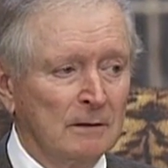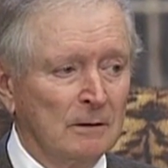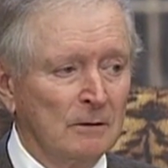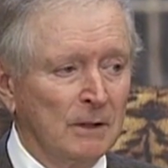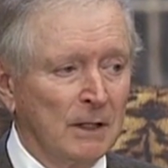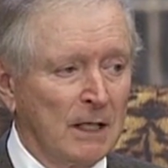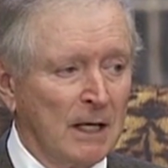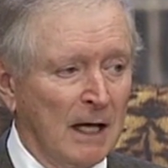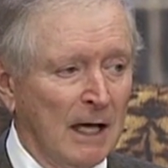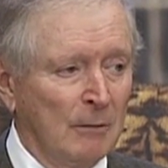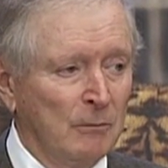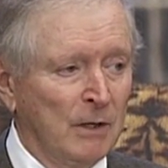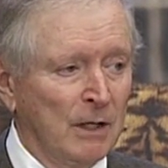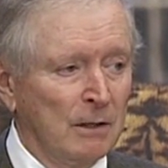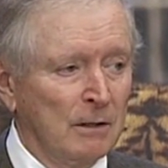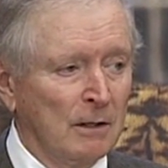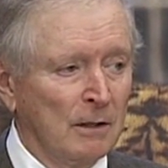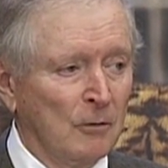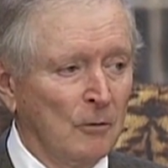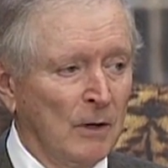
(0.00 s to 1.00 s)
on the cabinet
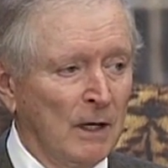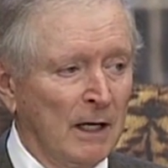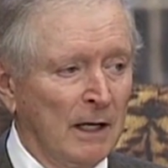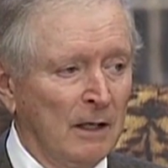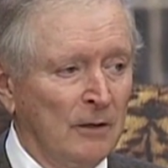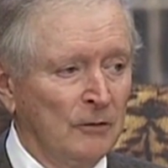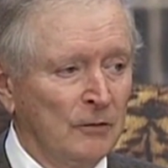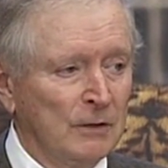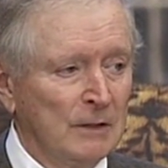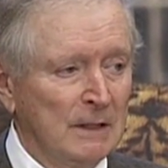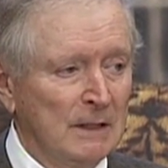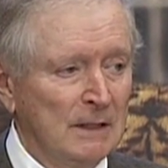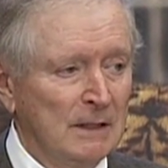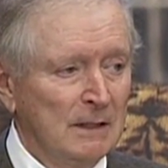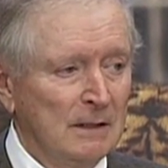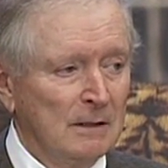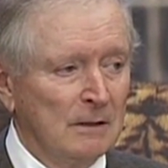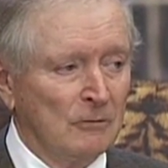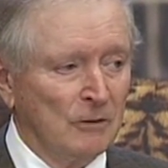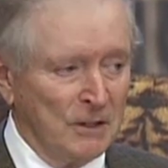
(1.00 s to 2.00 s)
and otherwise
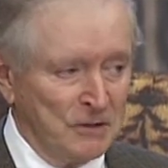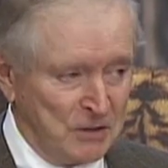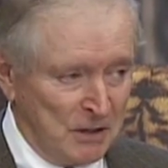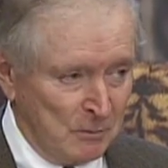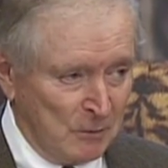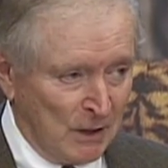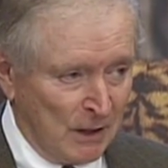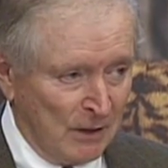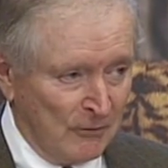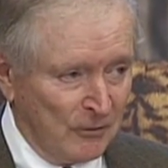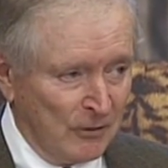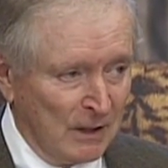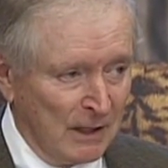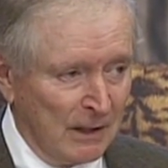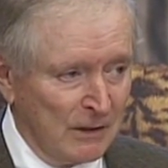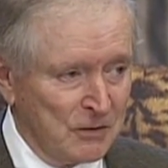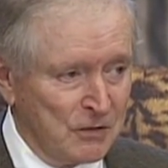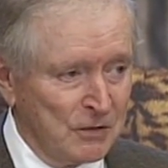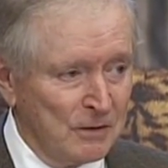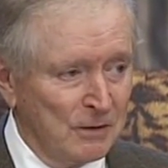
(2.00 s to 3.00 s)
raising money for
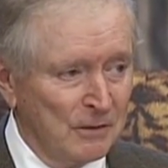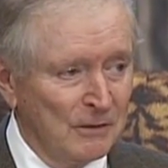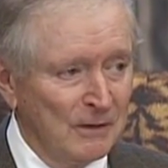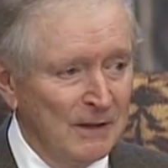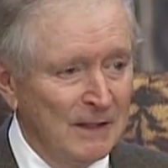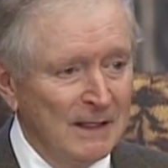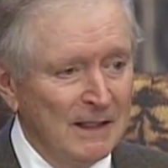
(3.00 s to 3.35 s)
LSU.